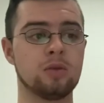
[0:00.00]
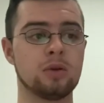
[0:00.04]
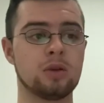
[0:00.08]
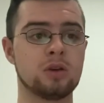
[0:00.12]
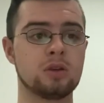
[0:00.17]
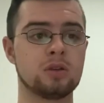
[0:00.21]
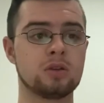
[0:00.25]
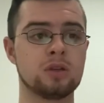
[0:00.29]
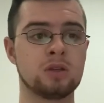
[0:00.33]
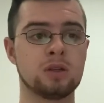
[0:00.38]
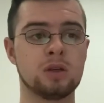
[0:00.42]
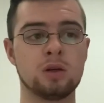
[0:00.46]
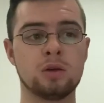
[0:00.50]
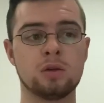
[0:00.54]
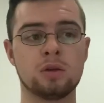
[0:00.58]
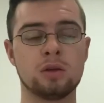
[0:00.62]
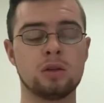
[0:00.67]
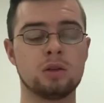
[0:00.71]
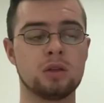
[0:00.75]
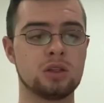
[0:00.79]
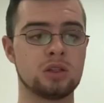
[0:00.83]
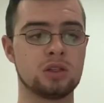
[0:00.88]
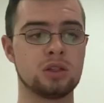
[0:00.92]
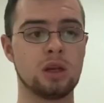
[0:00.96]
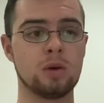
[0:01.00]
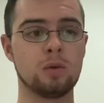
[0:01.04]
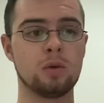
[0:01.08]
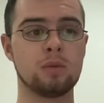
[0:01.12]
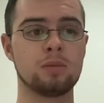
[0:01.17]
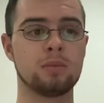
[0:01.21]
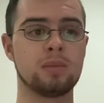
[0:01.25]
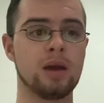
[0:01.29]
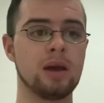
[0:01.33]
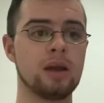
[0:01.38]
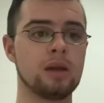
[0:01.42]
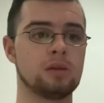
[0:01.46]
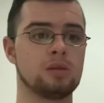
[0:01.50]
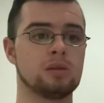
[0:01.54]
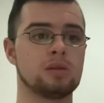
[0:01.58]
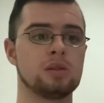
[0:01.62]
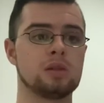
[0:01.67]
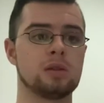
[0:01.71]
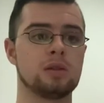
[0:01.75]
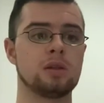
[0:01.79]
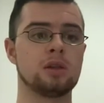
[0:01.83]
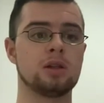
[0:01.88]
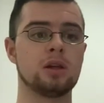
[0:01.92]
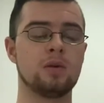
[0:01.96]
because they know that they're slow on pace
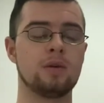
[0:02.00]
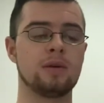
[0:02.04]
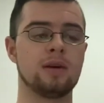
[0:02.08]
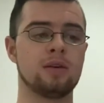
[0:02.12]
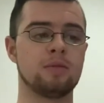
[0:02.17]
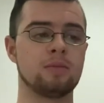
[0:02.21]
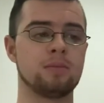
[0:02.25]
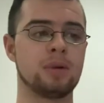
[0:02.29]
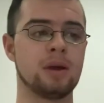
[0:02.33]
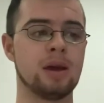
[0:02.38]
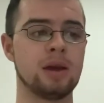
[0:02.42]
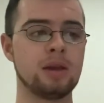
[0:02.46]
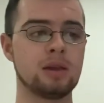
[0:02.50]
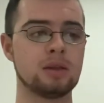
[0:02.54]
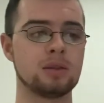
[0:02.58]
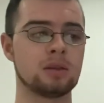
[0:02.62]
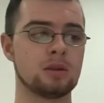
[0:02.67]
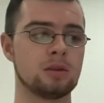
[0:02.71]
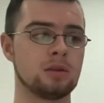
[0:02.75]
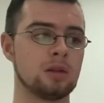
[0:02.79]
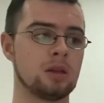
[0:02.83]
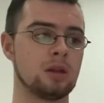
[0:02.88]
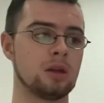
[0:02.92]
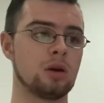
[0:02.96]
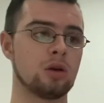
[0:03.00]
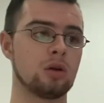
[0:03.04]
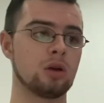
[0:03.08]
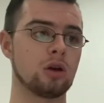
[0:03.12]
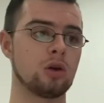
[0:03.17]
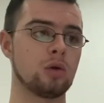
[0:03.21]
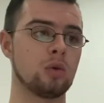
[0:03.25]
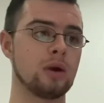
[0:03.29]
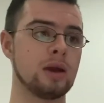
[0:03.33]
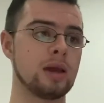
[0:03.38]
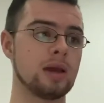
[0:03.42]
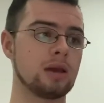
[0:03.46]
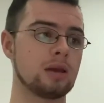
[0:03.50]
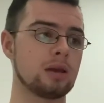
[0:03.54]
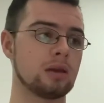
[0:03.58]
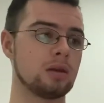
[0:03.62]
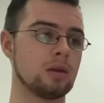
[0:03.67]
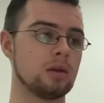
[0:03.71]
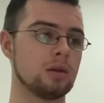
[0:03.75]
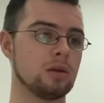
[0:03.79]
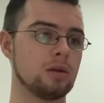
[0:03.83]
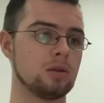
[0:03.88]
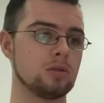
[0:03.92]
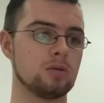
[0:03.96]
and they don't have pace and they're not quick
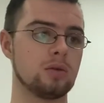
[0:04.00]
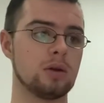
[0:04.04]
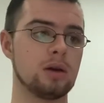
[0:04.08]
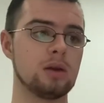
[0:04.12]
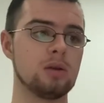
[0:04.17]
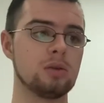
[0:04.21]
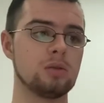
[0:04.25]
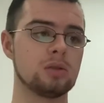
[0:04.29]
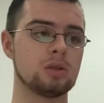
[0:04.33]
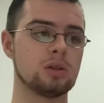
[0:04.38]
as well.